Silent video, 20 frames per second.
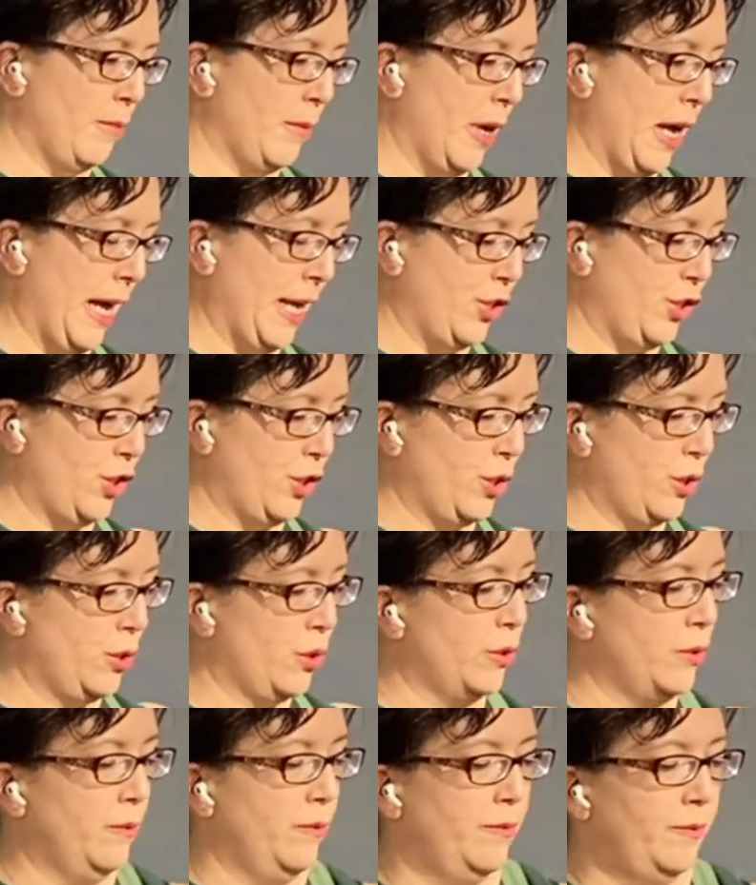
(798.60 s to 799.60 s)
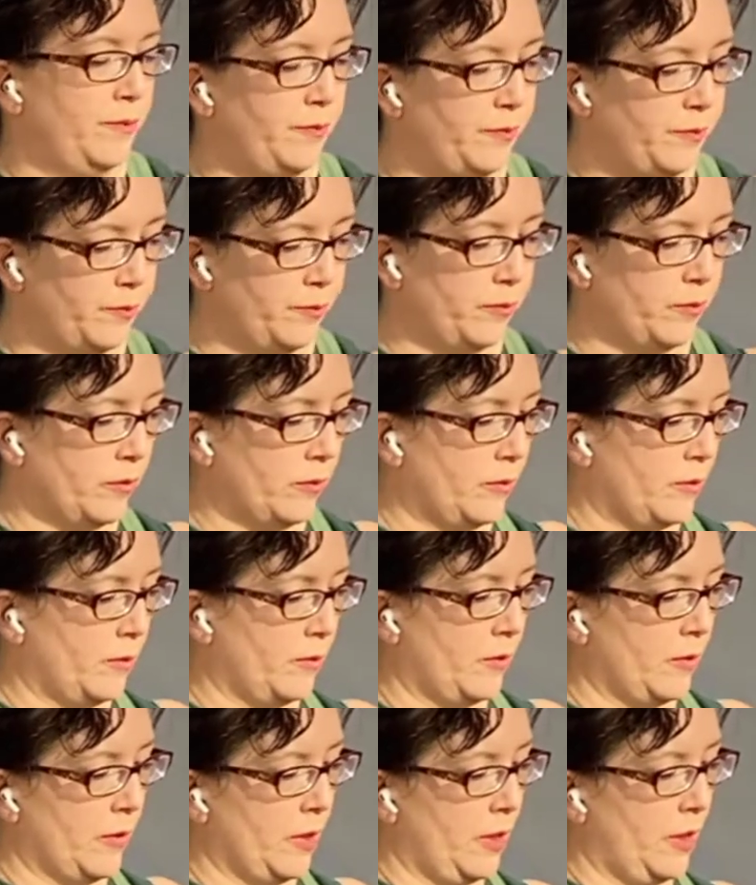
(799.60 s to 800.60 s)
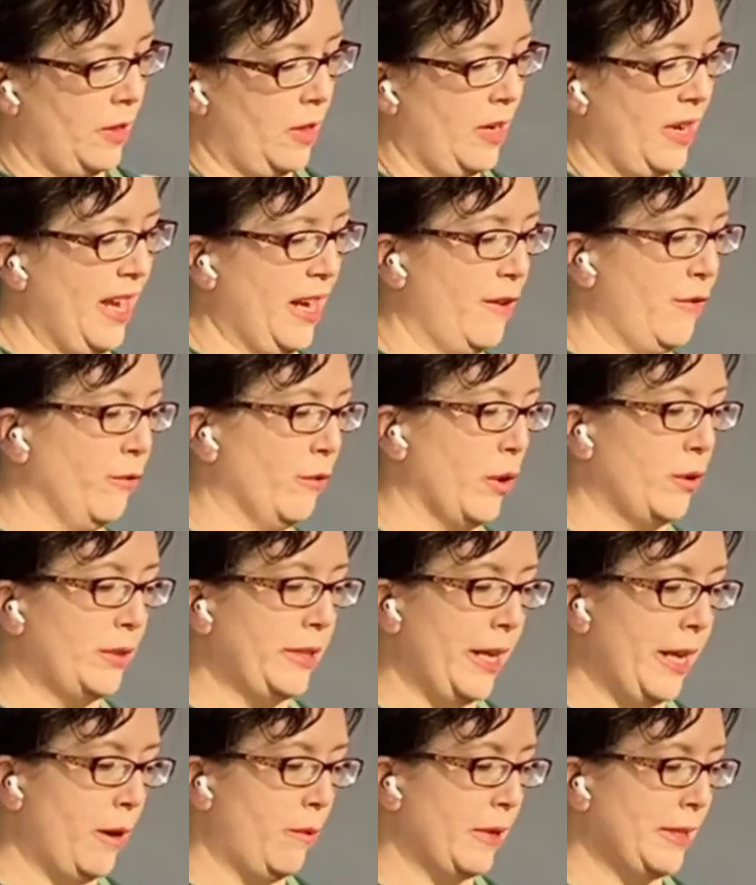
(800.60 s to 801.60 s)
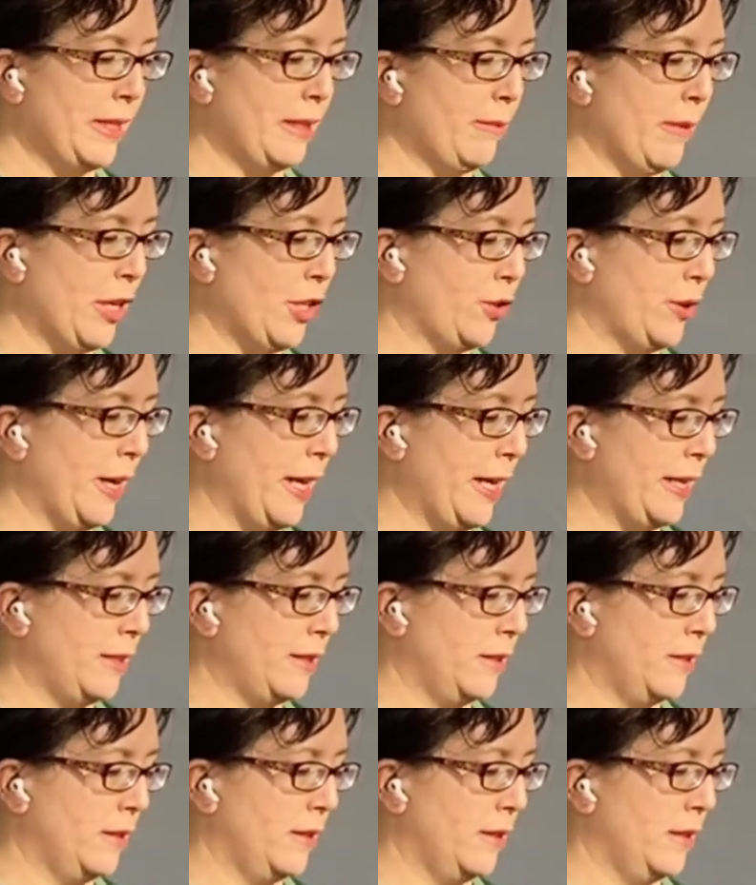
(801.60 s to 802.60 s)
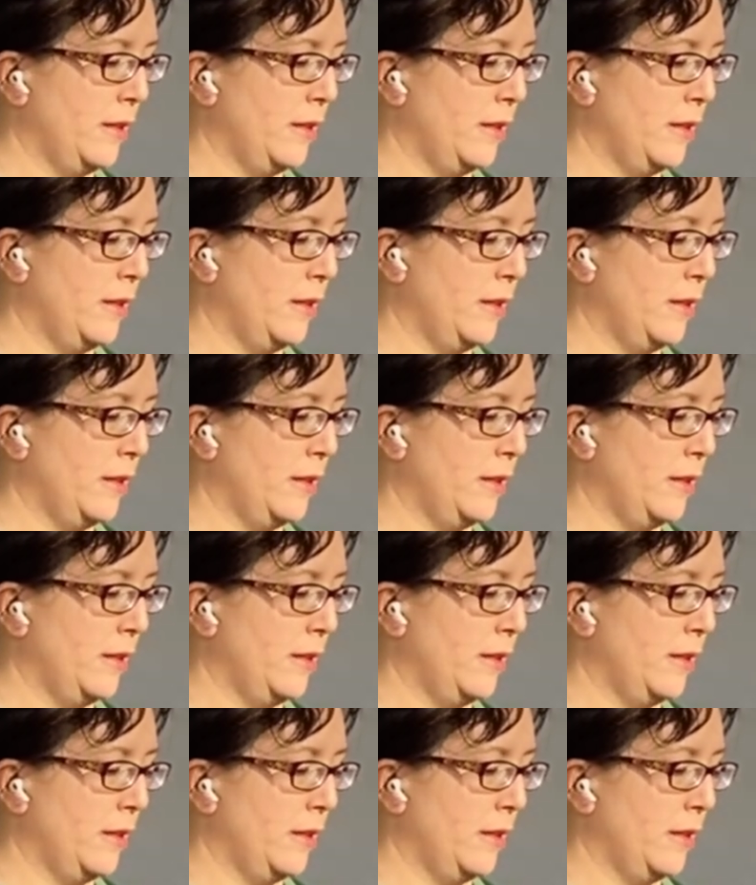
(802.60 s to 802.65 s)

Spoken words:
I do kind of rotate what's in my trays,